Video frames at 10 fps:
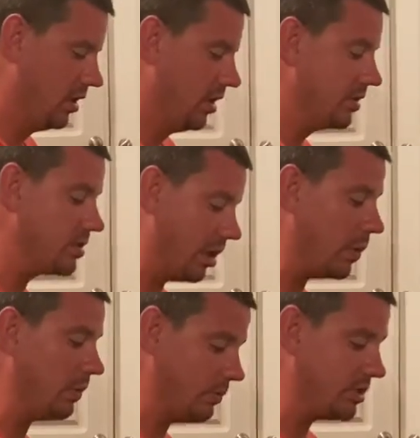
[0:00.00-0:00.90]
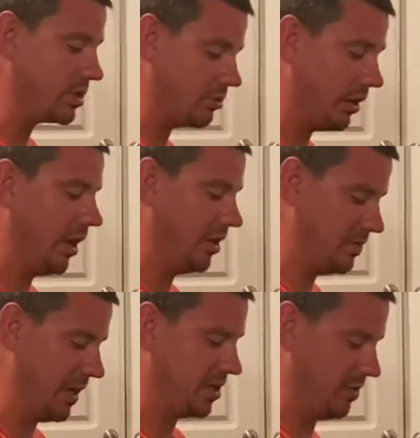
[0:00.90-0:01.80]
So what we just created is
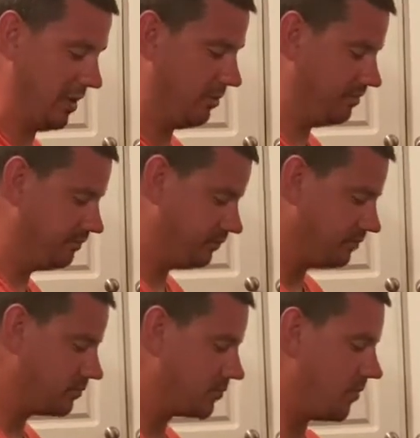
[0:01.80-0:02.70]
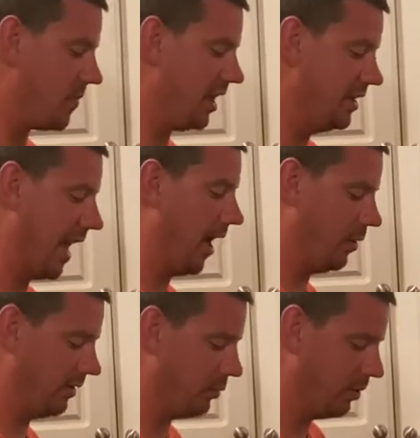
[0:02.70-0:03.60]
bechamel. Now
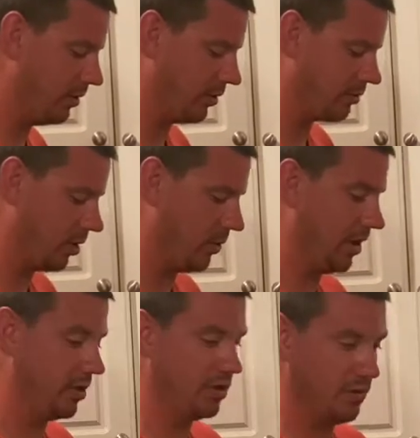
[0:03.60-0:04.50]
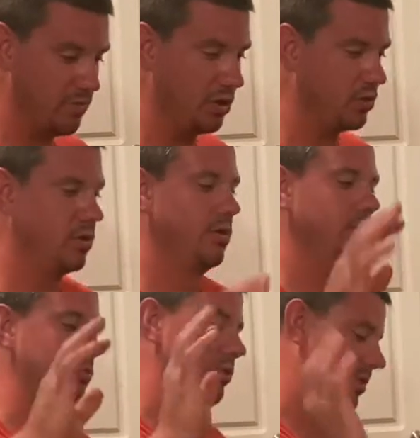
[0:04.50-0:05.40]
if we were to throw in the milk,
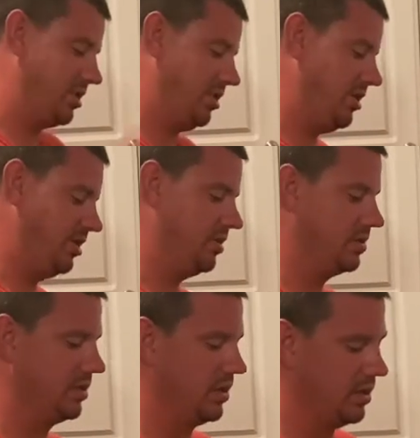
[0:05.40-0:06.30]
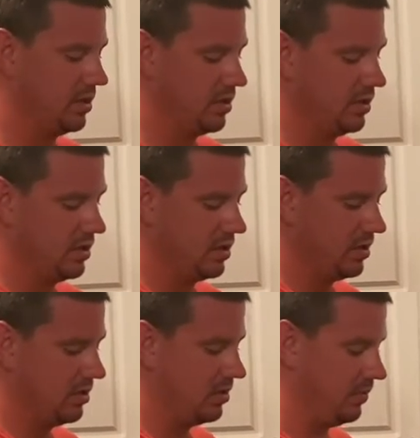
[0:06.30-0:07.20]
throw in the cheese,
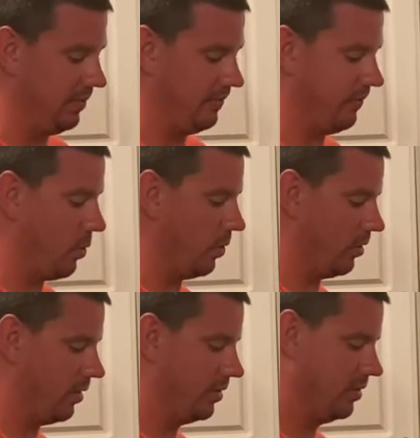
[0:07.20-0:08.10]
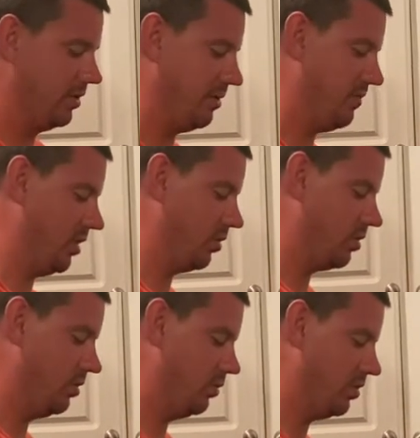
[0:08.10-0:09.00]
before the milk
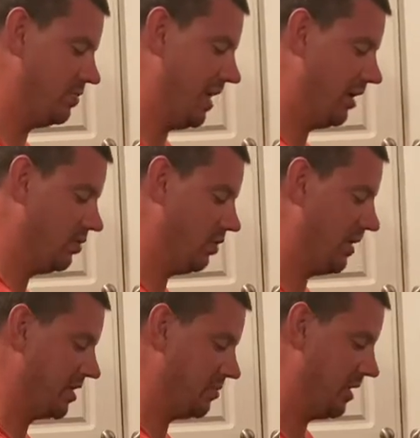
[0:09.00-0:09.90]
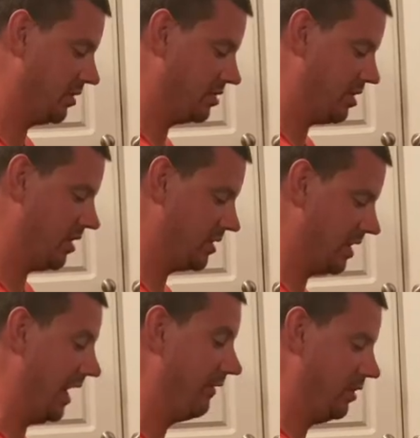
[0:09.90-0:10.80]
was made into a bechamel sauce,
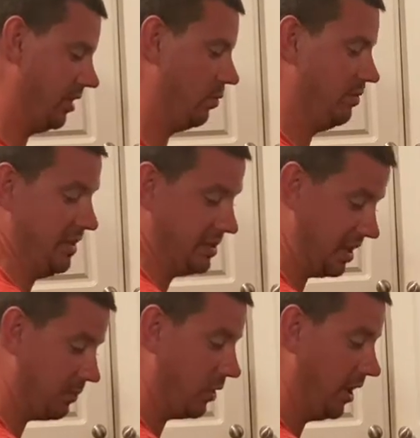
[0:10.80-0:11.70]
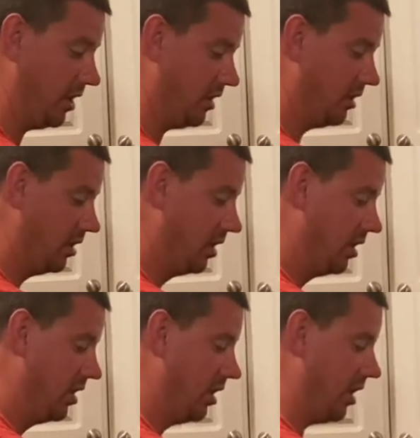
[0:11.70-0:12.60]
then everything would be separated.
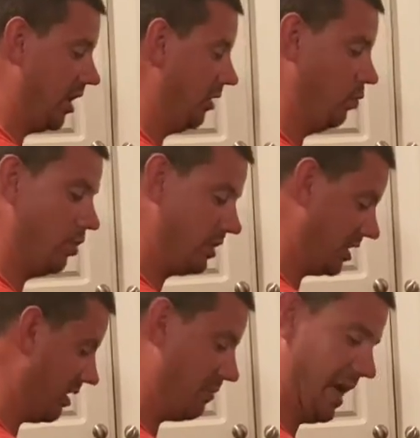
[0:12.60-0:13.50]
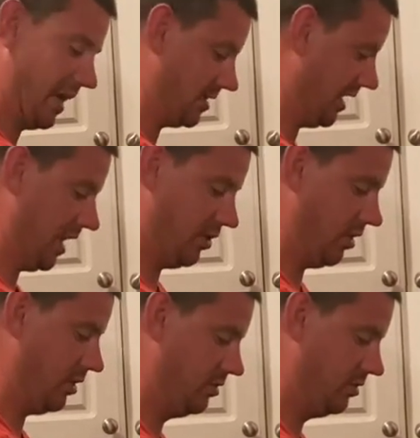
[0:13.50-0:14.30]
It wouldn't come back together,